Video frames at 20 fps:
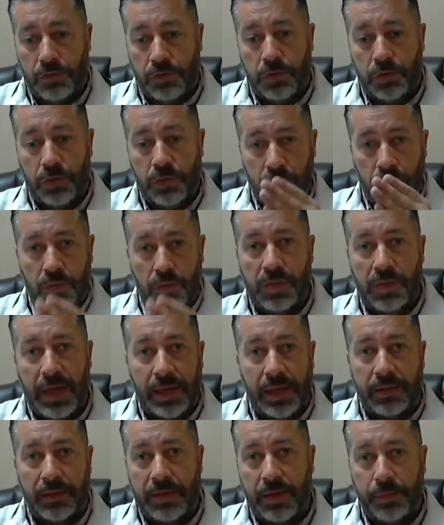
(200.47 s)
to
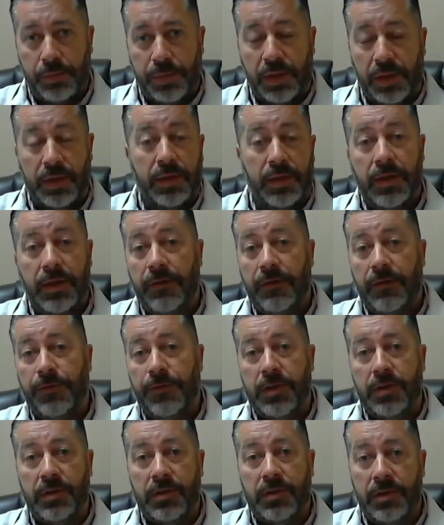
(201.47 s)
that template. If
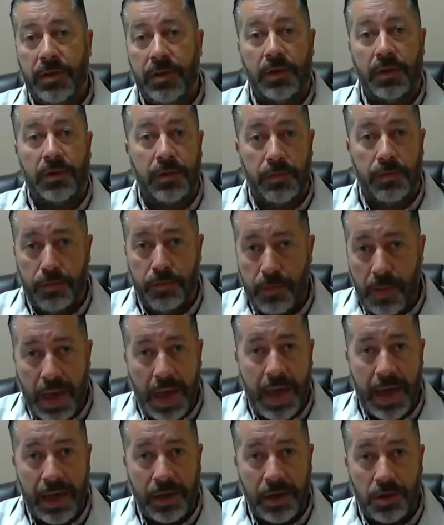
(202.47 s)
it doesn't
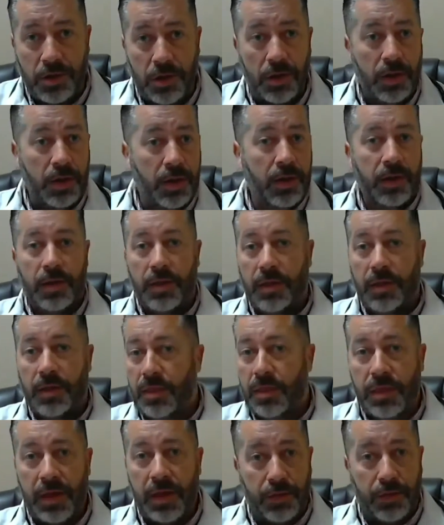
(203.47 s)
match,
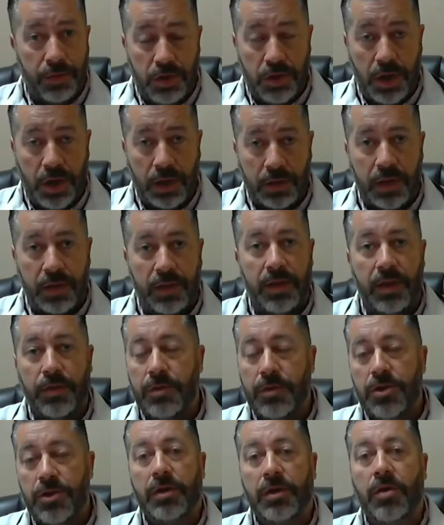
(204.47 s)
they reject it. They
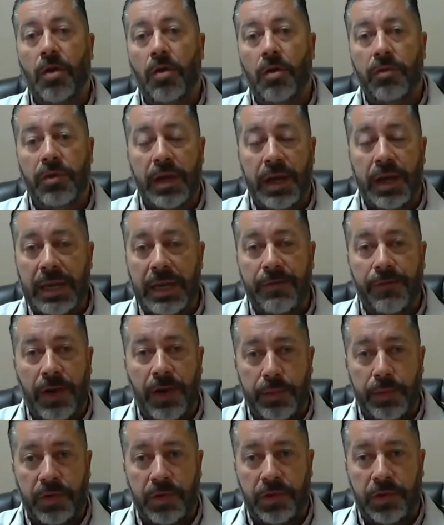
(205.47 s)
reject over
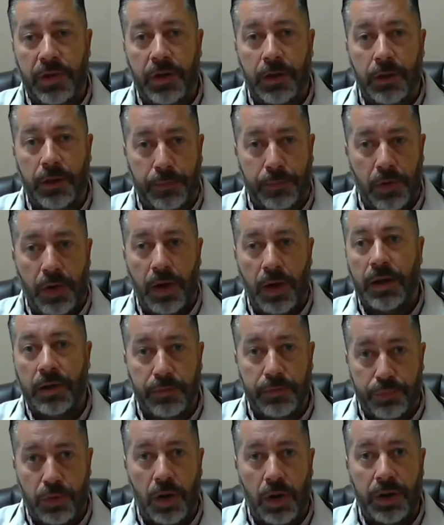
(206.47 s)
85% of the
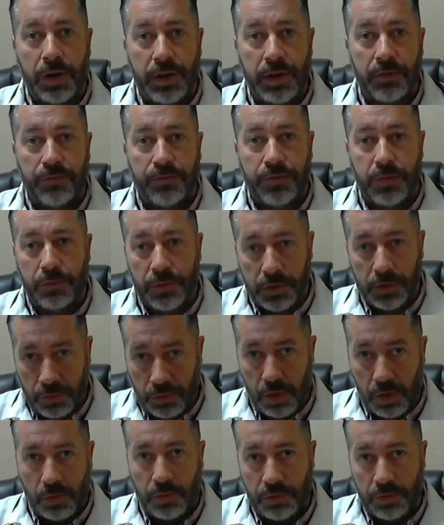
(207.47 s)
product brought in from the
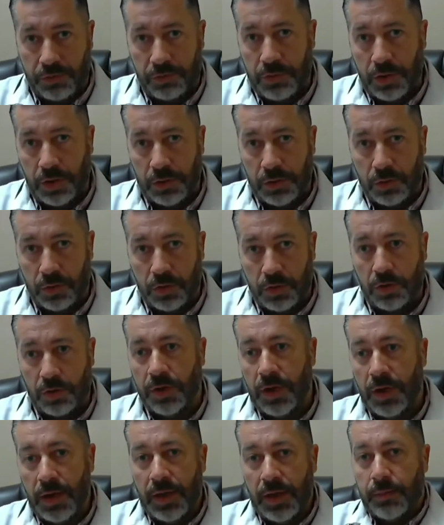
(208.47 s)
growers around the
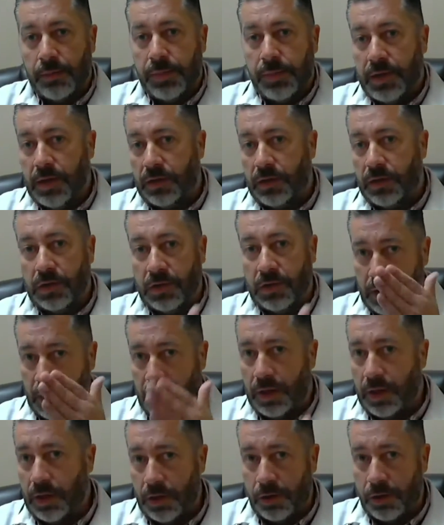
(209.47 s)
world because it's
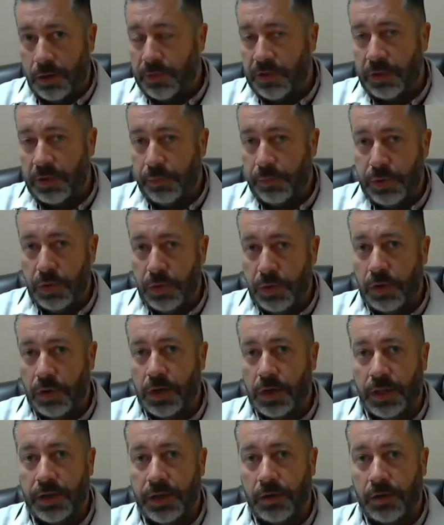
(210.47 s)
not 100% pure
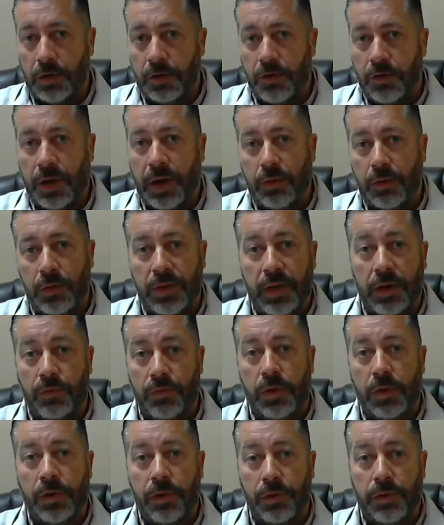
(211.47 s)
clinical grade when they
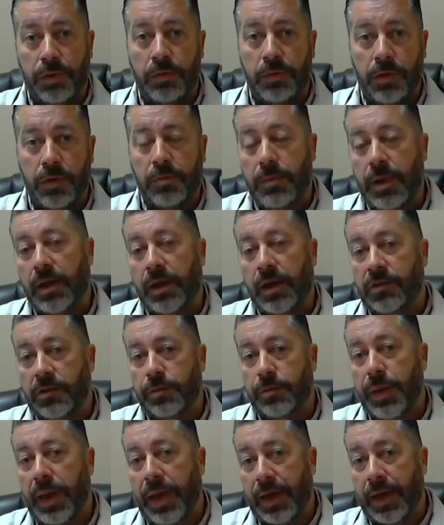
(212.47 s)
run it through their mass
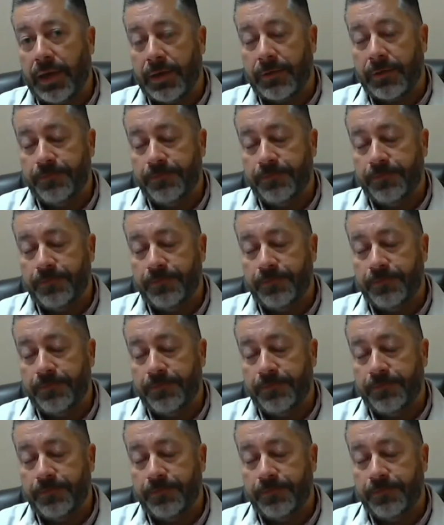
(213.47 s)
spec.